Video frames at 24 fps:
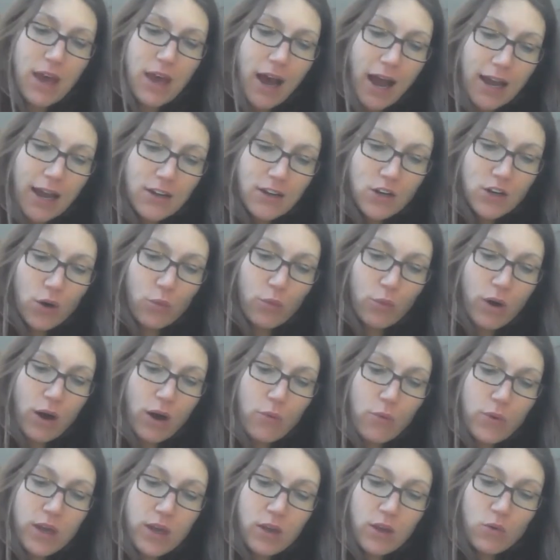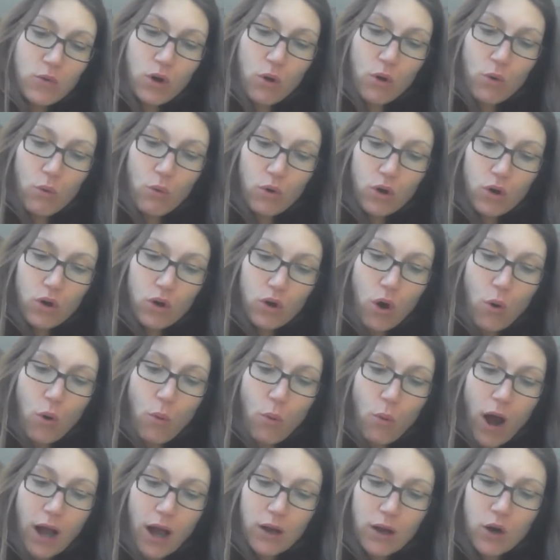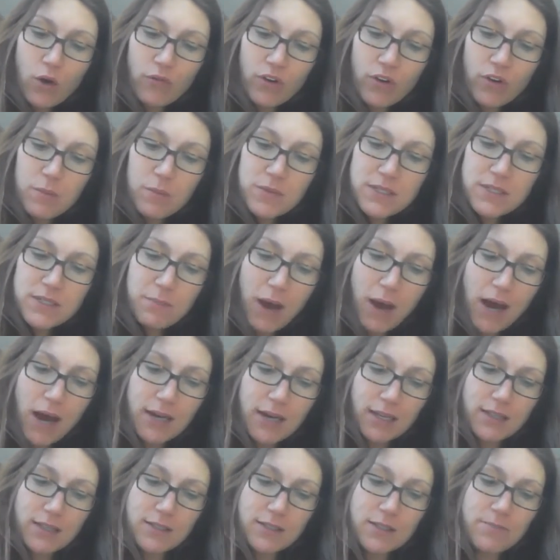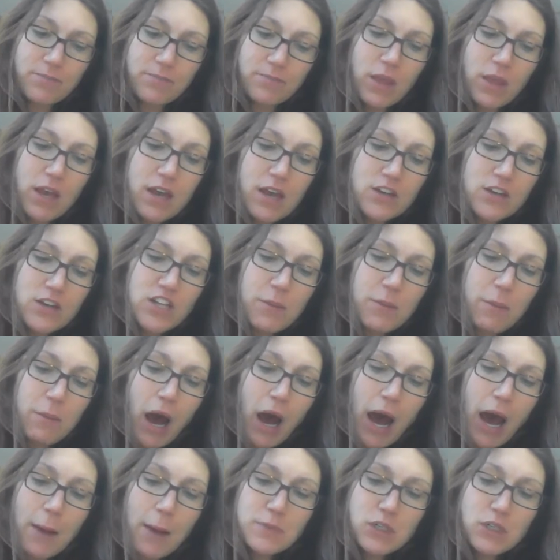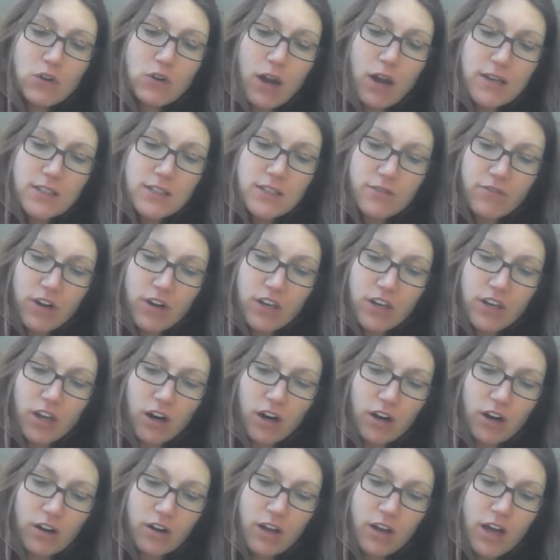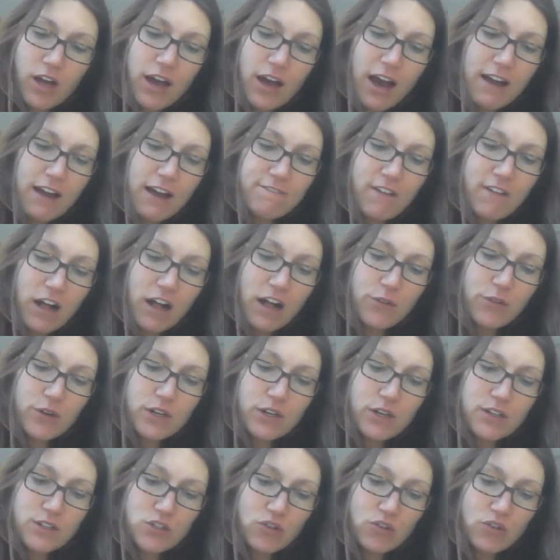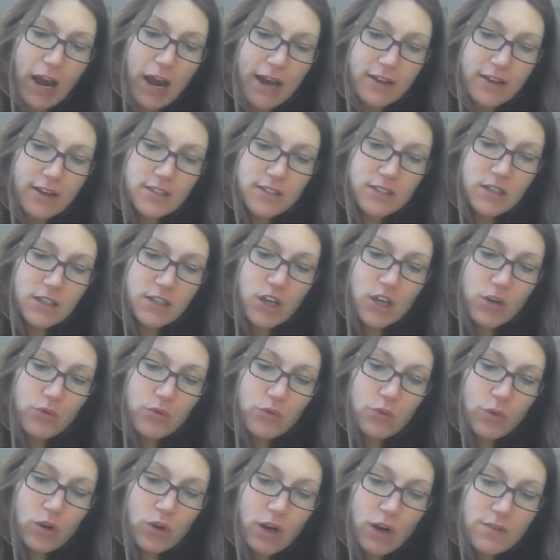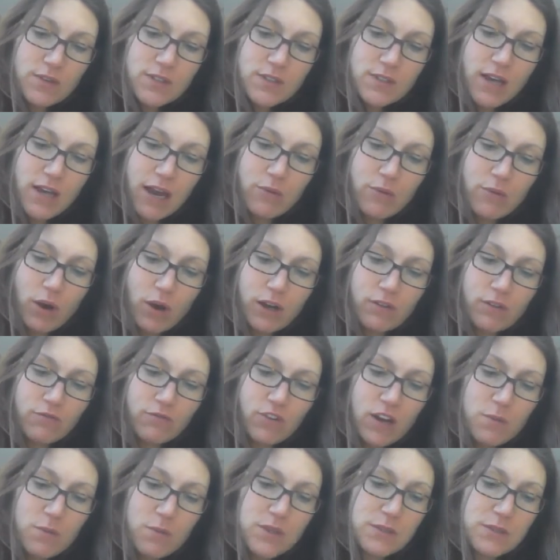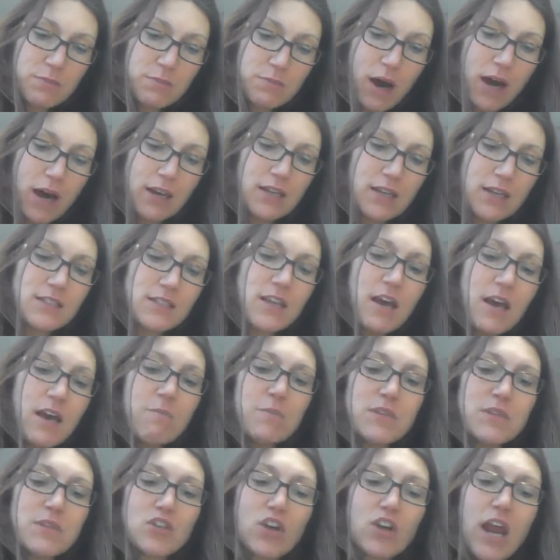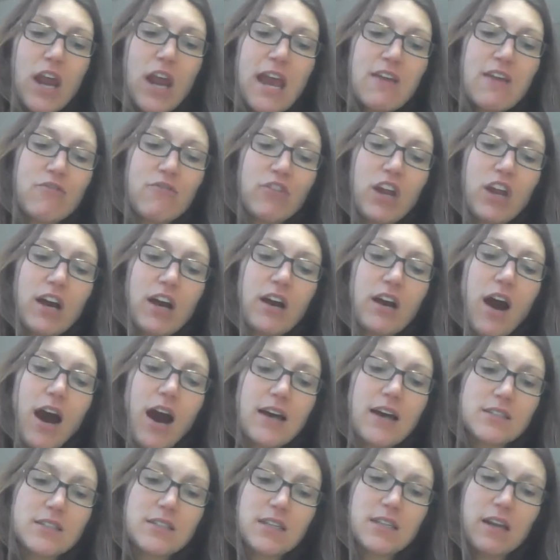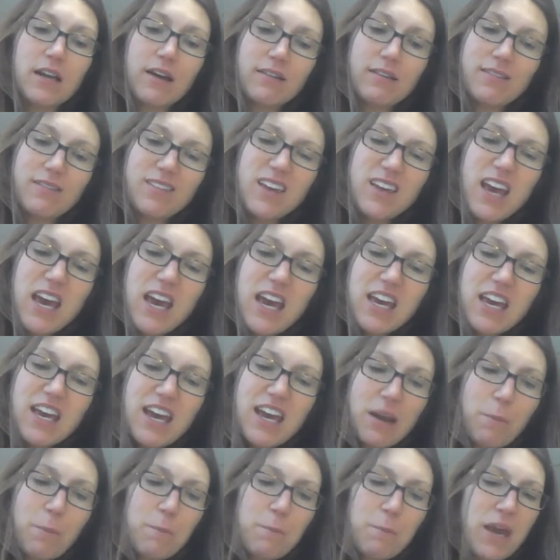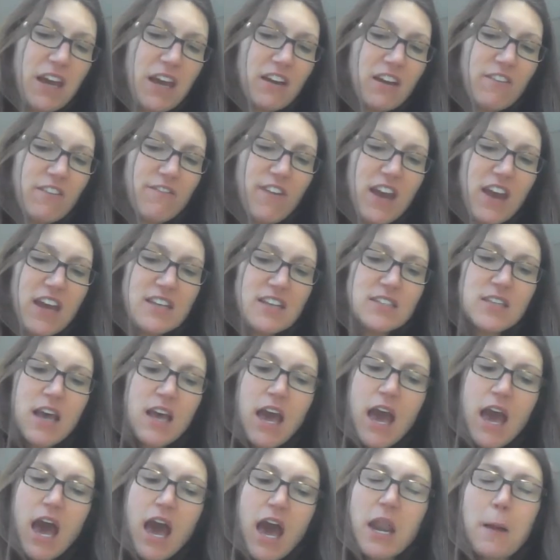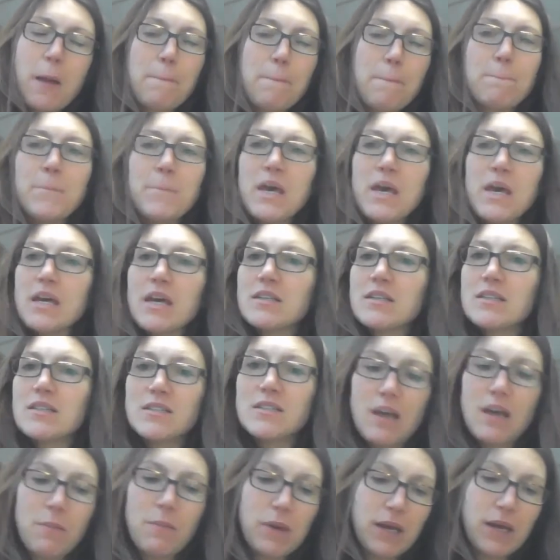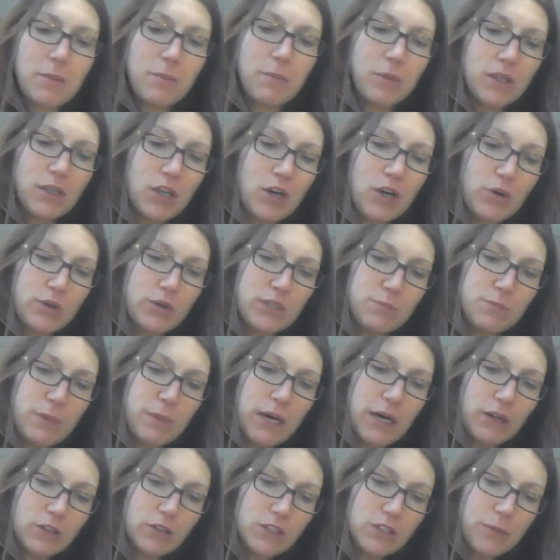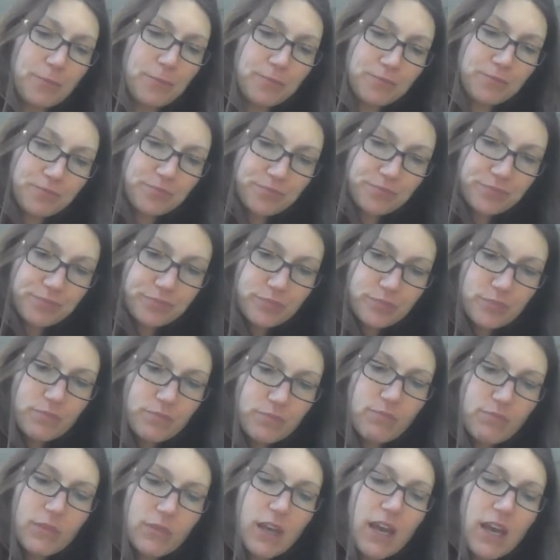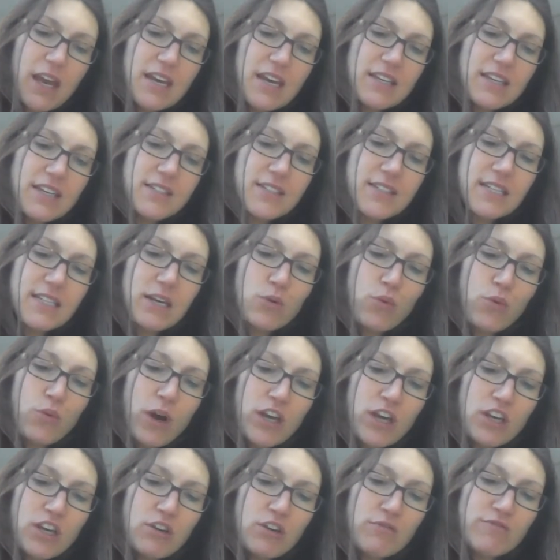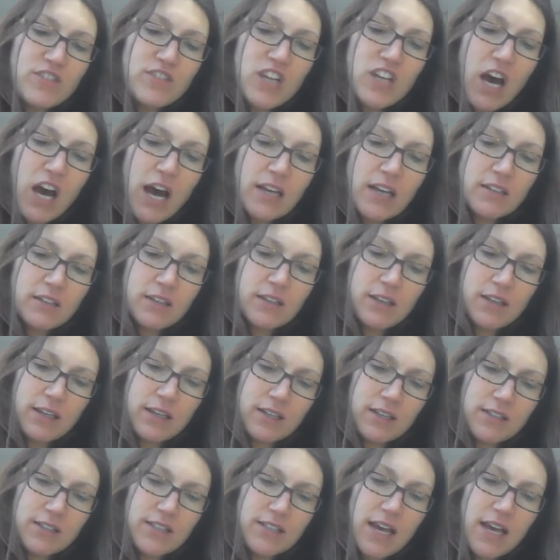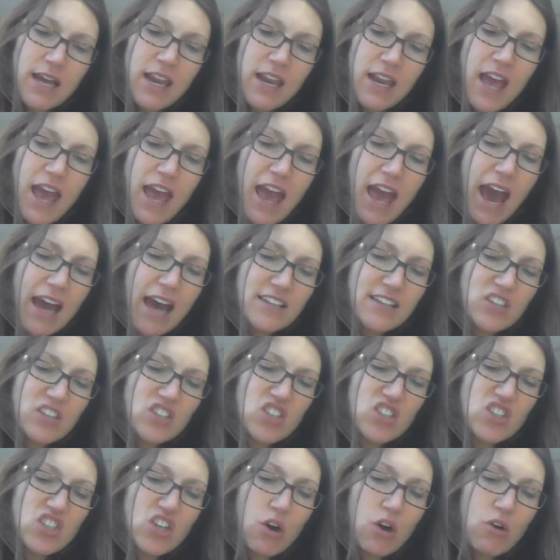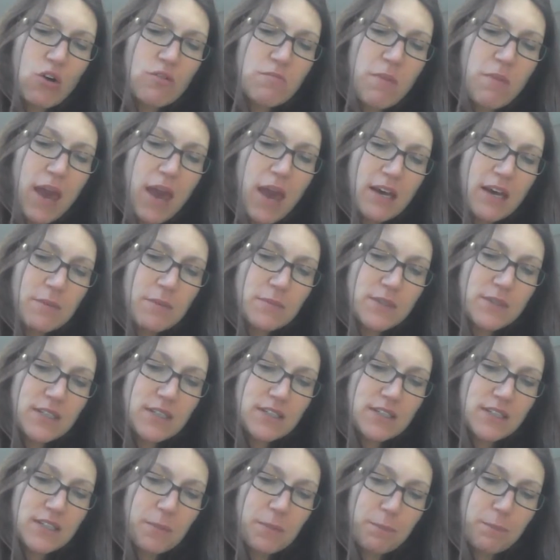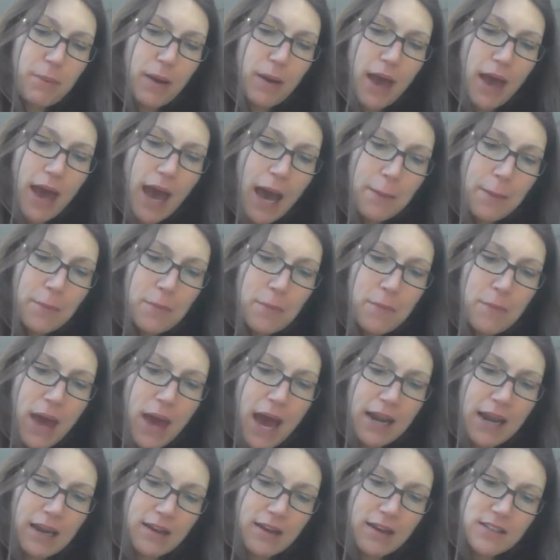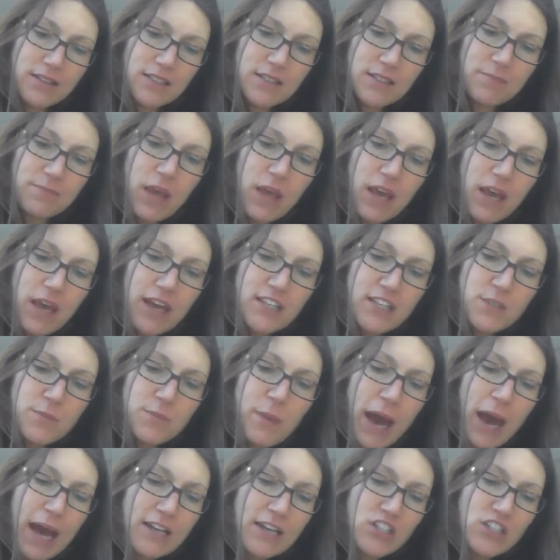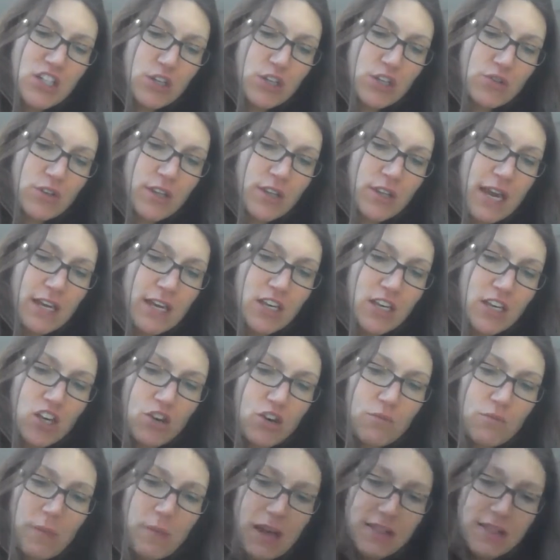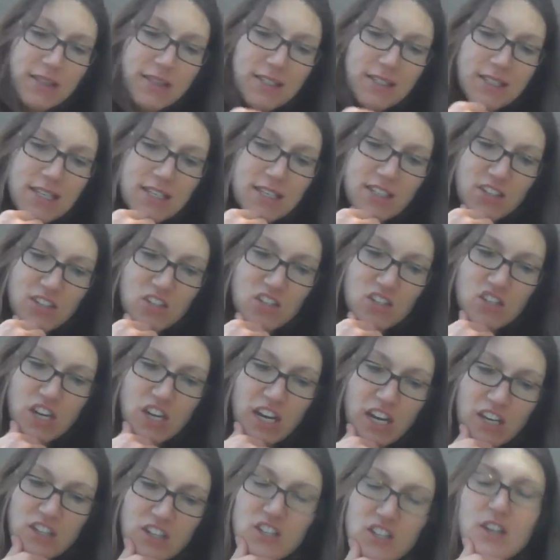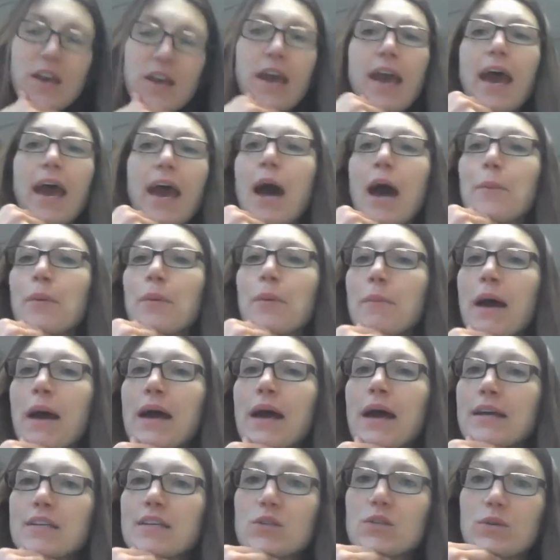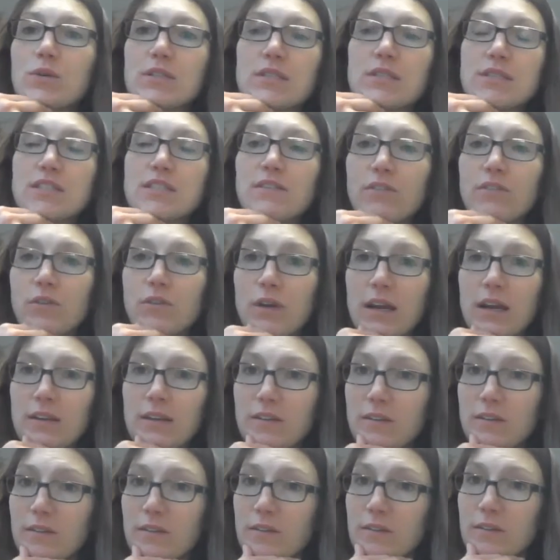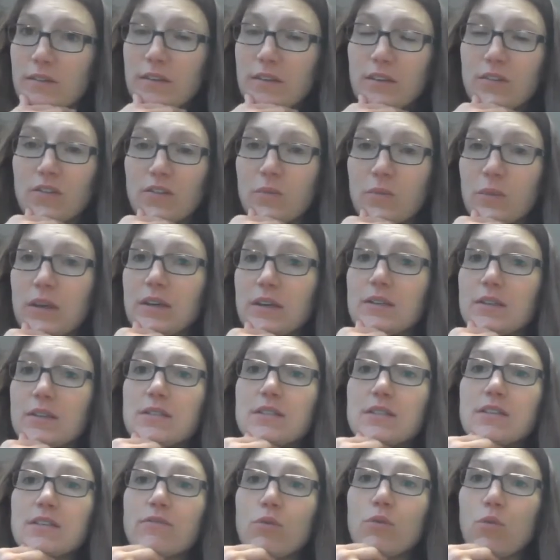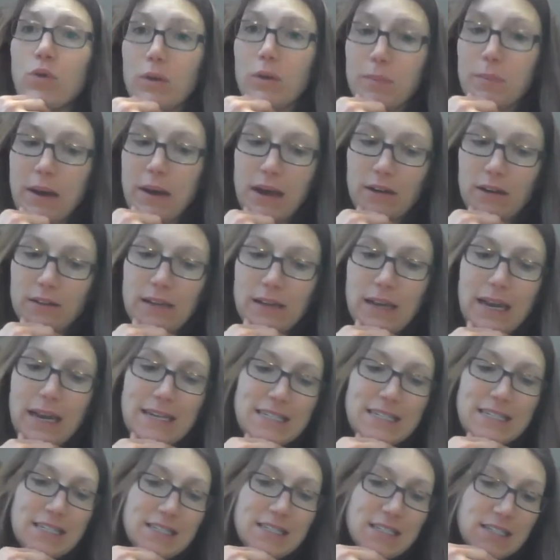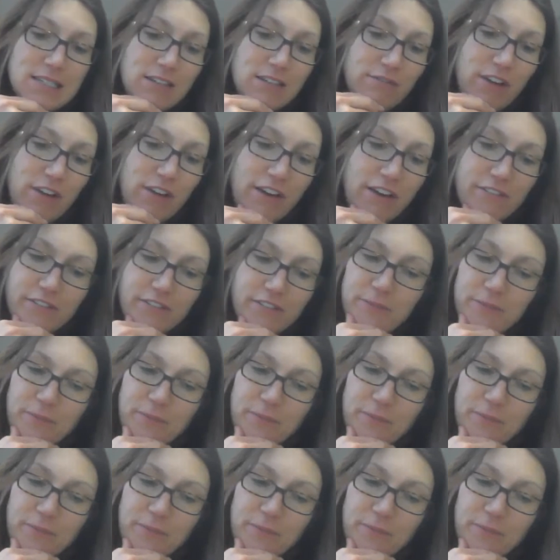"I know what. We can go walk over at Miss Maudie's." Jem hopped across the front yard. I followed in his tracks. When we were on the sidewalk in front of Miss Maudie's, Mr. Avery accosted us. He had a pink face and a big stomach below his belt. "See what you've done," he said. "Hasn't snowed in Macomb since the Appomattox. It's bad children like you make the seasons change." Appomattox was the Civil War battle in 1865.